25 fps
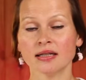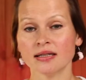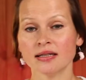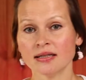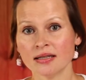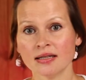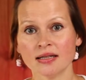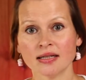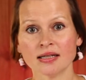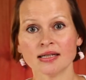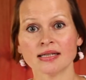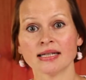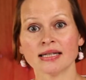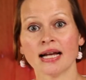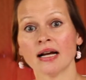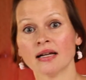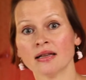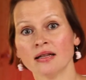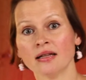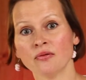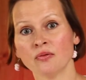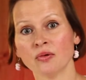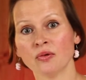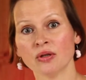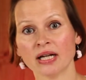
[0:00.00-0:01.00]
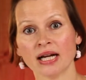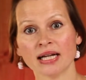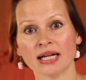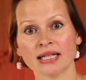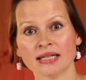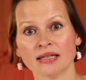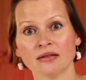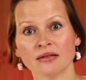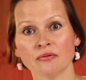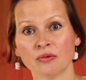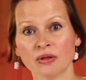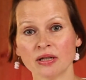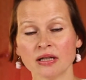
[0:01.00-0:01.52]
is exactly what I
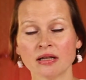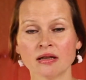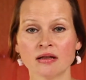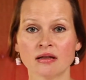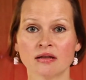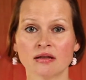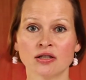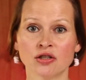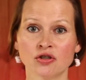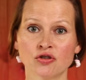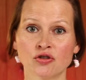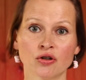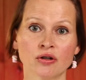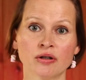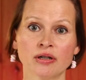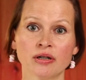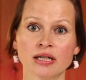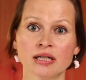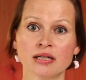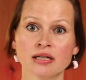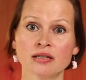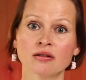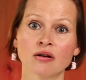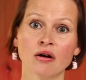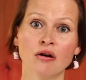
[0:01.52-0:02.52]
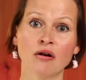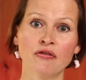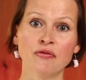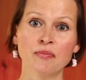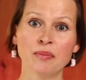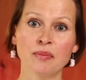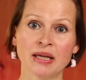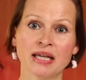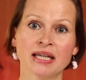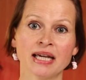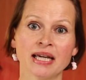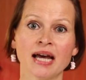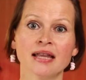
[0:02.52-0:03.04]
did with the drawings of
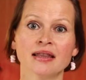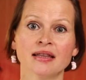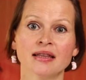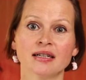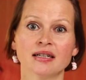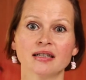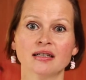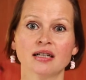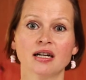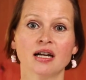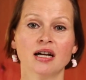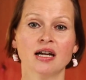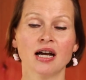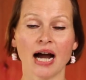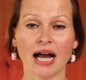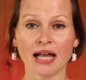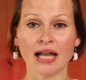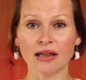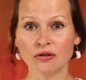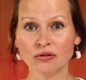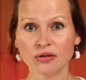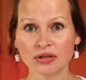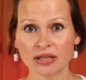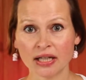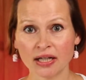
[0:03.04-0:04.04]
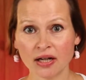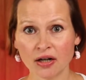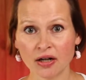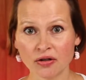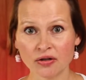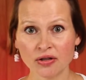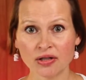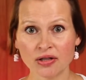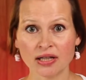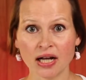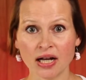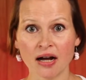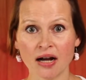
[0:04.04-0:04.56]
Pick Candle. I looked at her
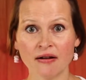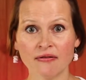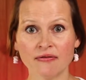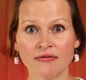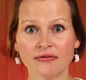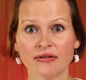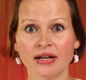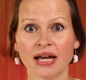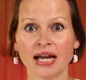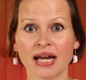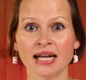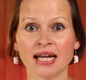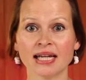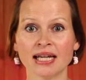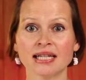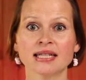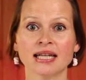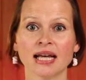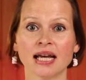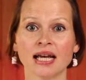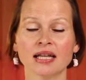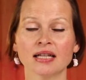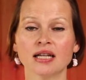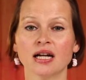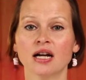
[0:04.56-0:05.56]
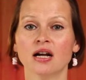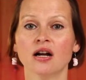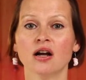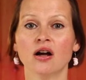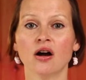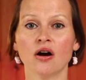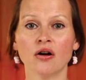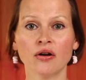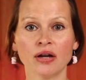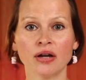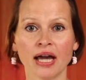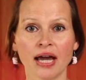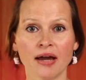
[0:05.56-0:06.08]
stuff and I said,
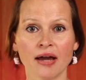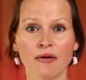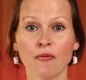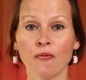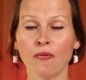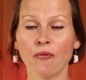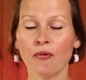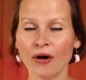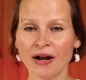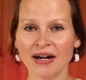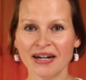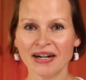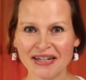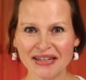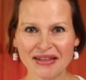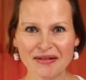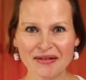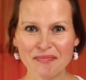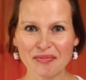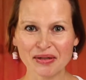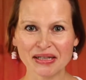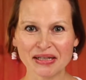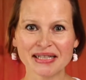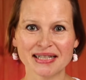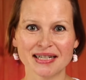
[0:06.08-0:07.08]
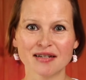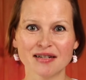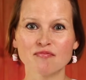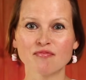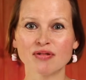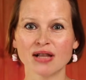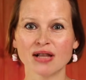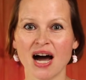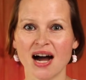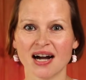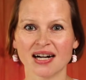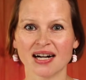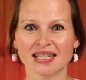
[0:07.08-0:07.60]
okay, what are the building
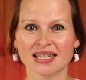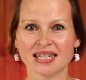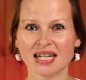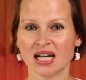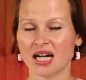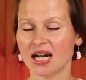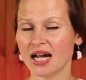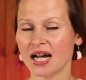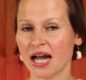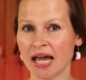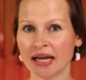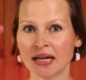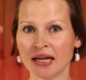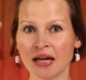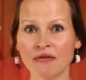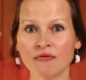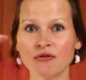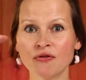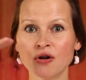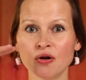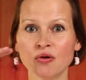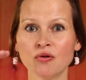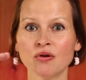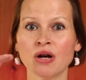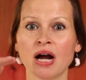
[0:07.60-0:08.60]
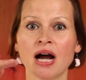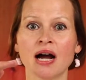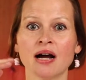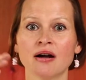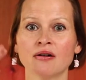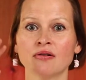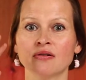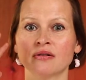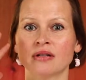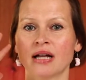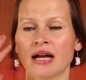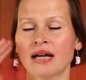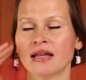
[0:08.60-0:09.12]
blocks? And I wrote
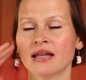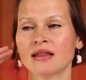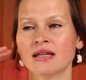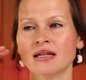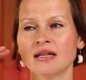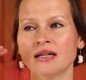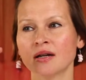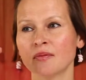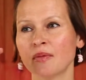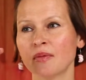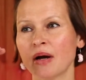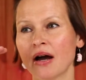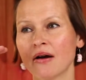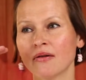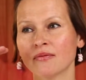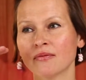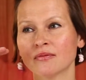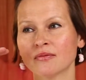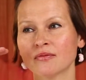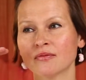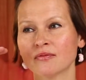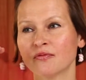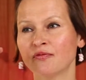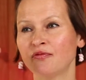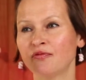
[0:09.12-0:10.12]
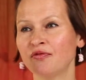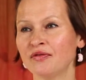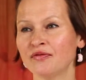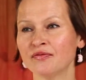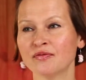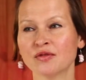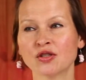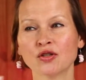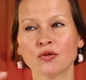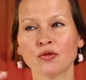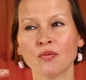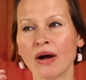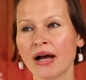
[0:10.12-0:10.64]
out, I think about
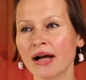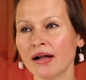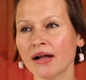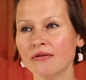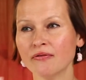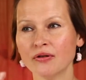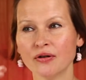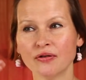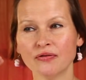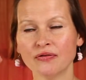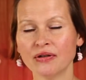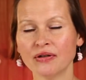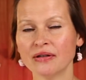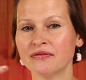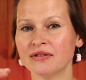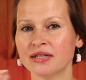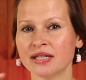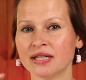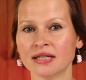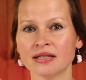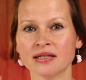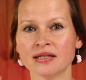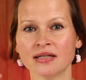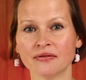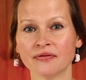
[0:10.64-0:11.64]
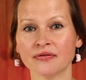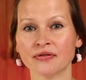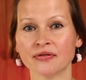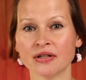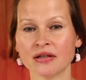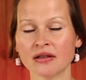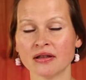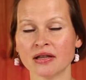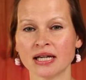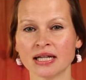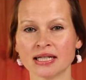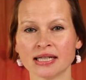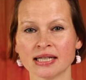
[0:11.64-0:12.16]
12 or 15 different
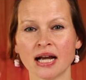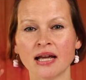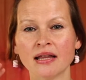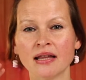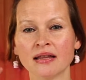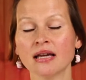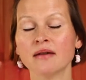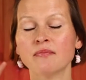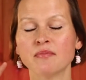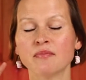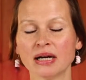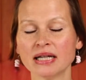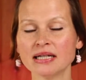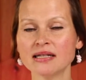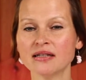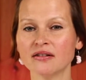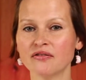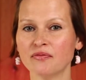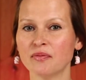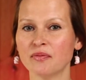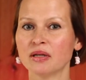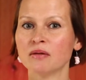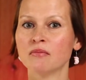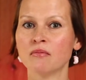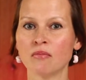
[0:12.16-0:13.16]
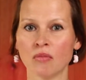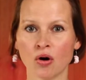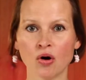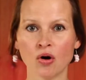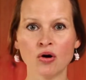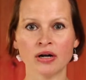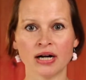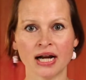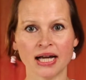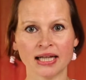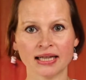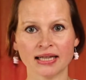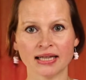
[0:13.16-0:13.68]
things. It must have been more
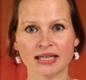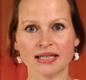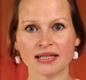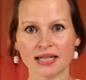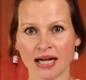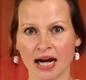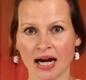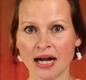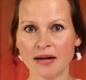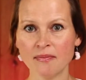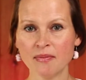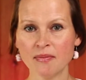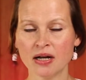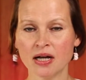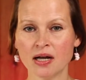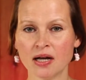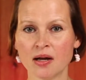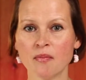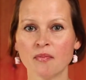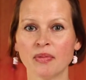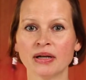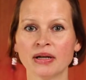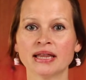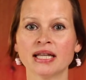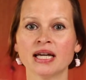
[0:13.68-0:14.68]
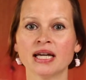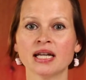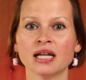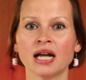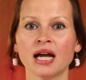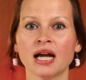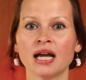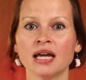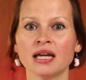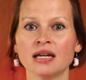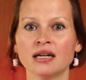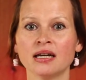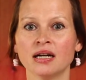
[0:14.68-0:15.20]
at the time, but then
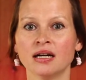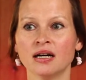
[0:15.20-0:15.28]
I